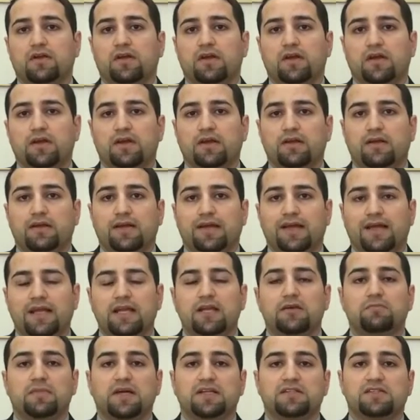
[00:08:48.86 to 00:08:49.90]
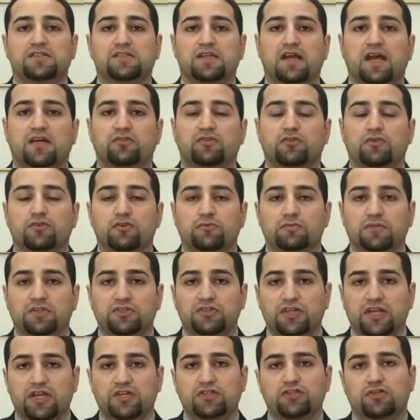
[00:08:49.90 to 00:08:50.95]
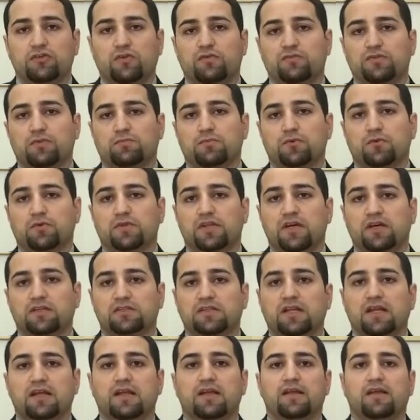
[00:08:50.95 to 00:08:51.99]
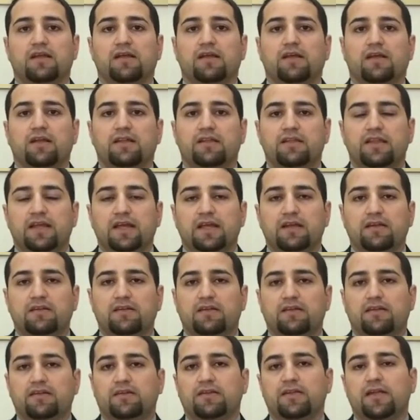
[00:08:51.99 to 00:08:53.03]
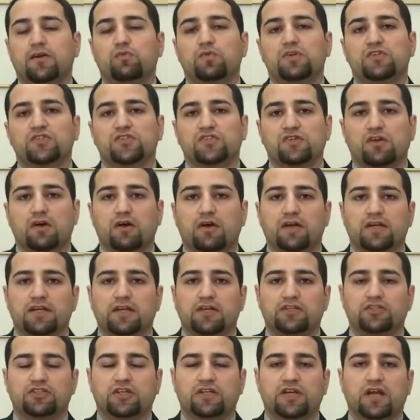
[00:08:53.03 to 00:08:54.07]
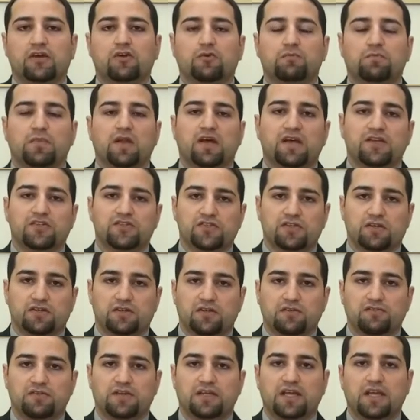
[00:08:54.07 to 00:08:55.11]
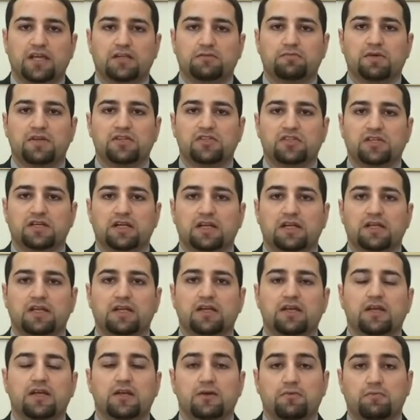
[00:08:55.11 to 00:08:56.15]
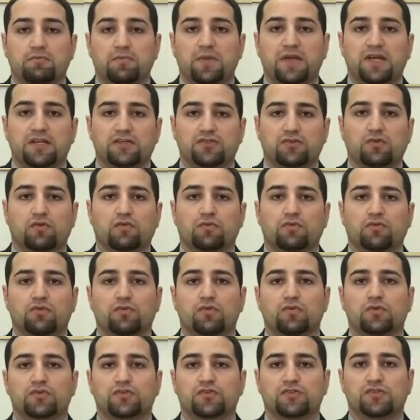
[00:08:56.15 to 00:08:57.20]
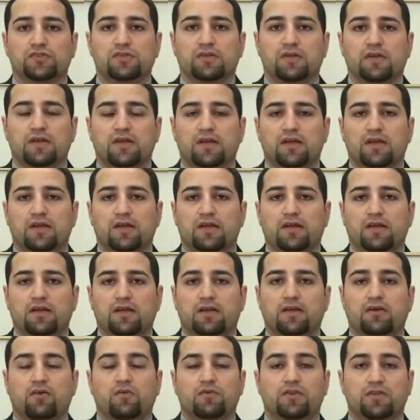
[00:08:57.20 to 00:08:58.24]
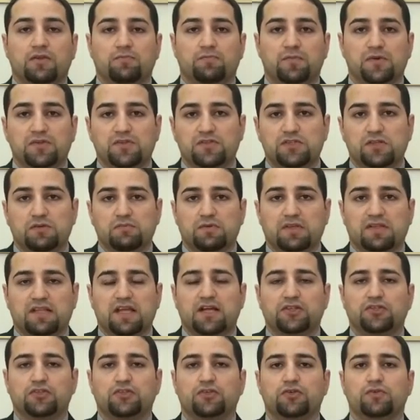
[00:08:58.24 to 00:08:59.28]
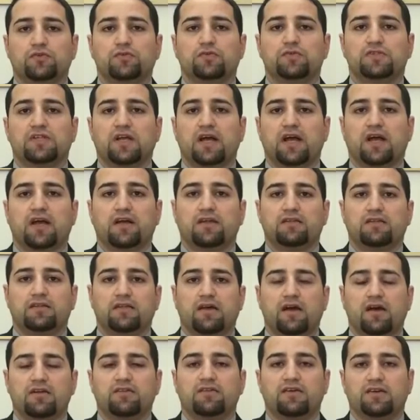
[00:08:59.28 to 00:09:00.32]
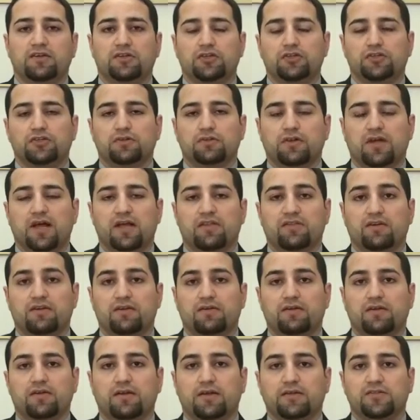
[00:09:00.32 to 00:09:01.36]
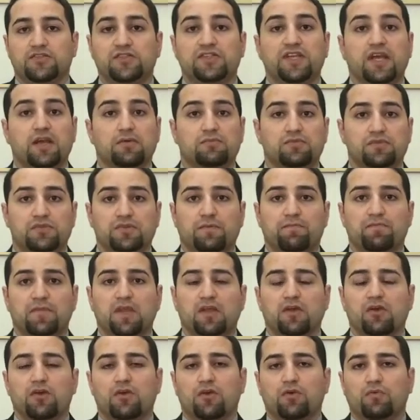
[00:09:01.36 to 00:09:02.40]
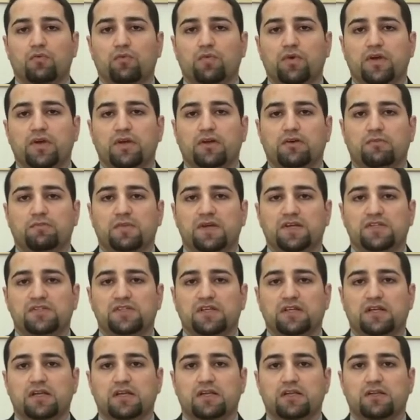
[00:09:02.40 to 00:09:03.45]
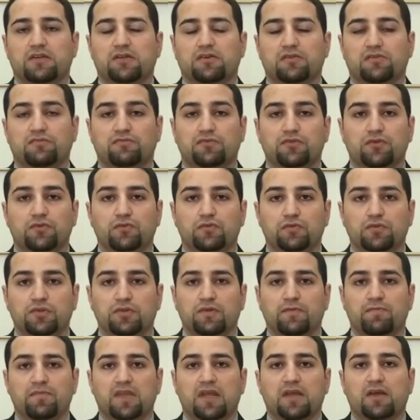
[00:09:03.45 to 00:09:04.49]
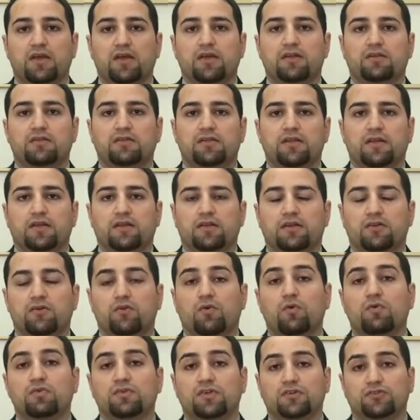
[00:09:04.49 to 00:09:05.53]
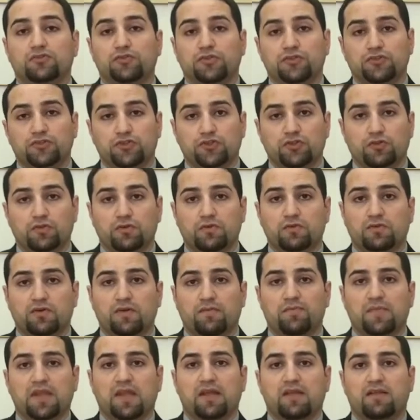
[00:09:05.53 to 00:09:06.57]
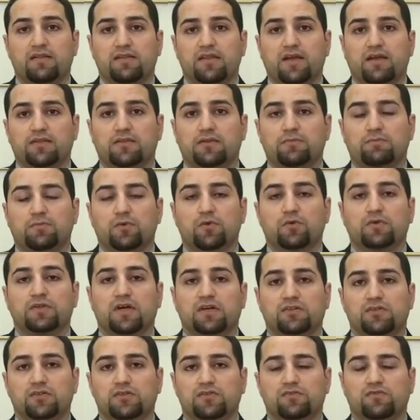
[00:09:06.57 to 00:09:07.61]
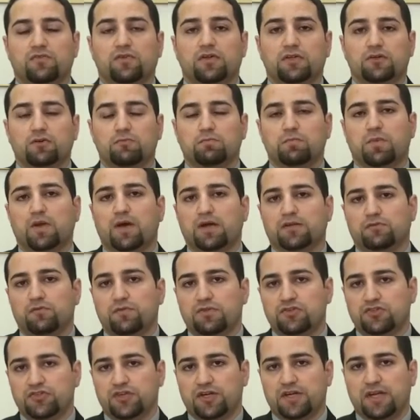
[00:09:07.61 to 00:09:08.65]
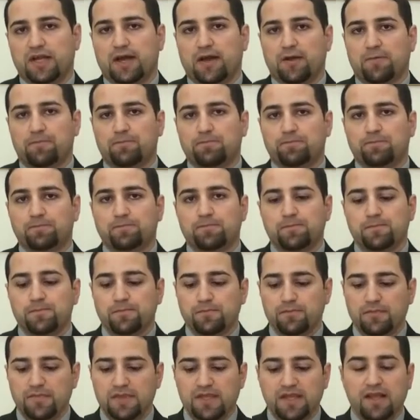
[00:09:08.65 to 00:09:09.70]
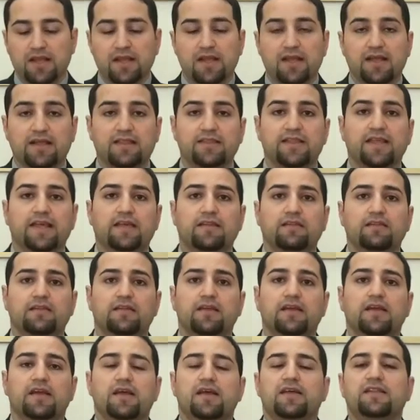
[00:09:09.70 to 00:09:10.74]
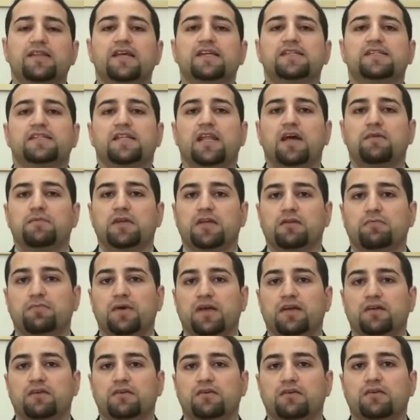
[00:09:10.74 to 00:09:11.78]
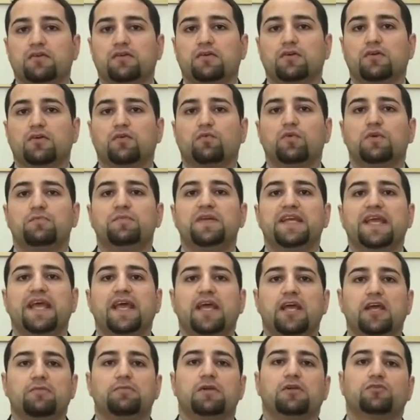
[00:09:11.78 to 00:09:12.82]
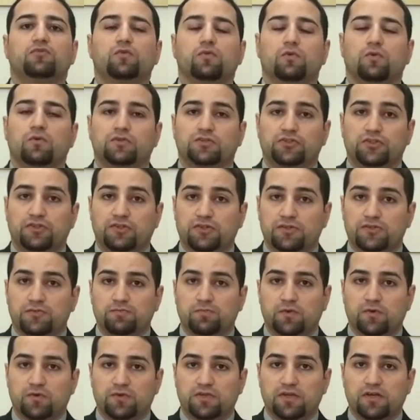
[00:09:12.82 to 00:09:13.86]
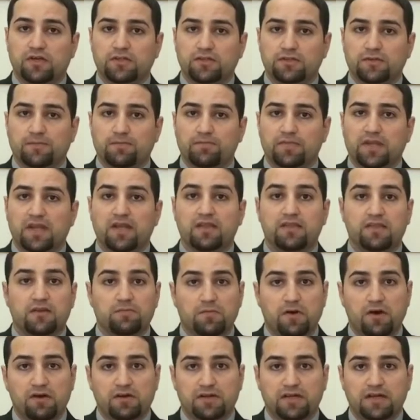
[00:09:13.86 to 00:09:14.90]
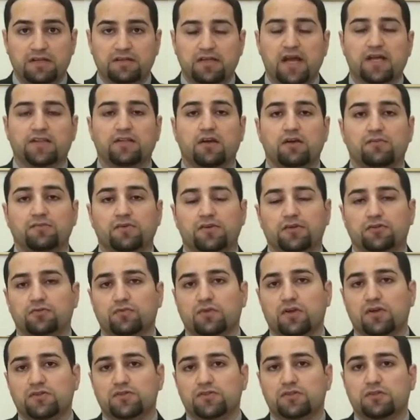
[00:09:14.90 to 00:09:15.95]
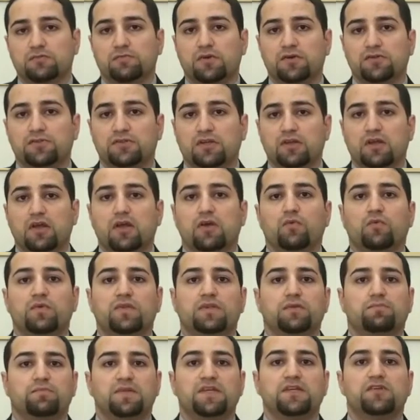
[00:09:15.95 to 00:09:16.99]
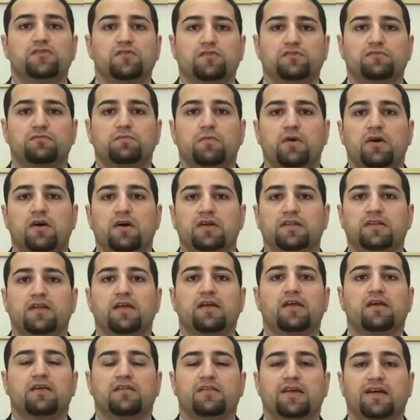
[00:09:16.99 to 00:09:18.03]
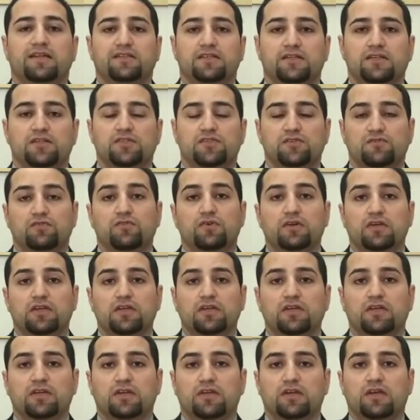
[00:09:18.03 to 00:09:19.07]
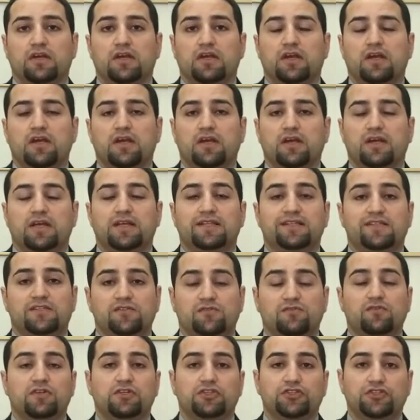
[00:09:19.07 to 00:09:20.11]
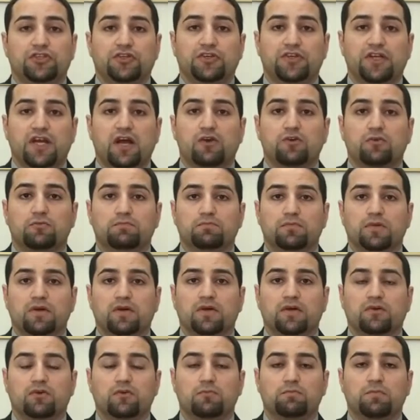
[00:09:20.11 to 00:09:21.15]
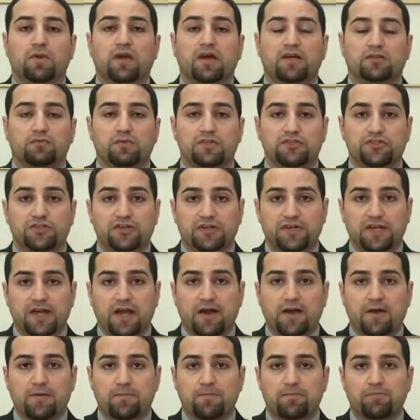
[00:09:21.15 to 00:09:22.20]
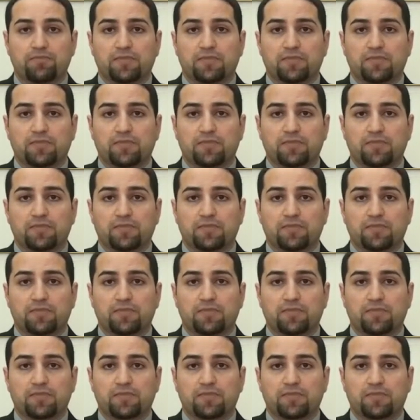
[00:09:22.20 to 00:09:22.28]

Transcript: elements and documentation of the product, then they will sign a Sharia compliance certificate, basically based on those, on the principle that's used, and other steps were basically reviewed in order to ensure that the product is fully compliant with Sharia. Then the Islamic bank will be able to launch this product in the market and offer it to customers with the peace of mind that it is fully Sharia compliant with Sharia.